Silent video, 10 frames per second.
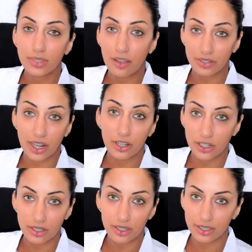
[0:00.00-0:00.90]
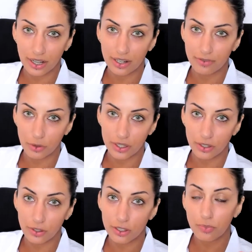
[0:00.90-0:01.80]
aftercare sheets exactly for this.
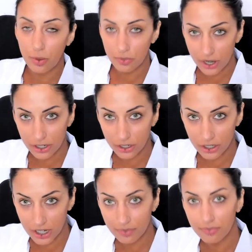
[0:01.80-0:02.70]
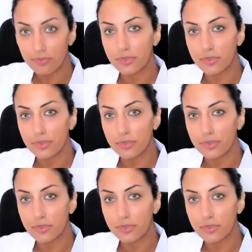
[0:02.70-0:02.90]
So there's a preparation sheet,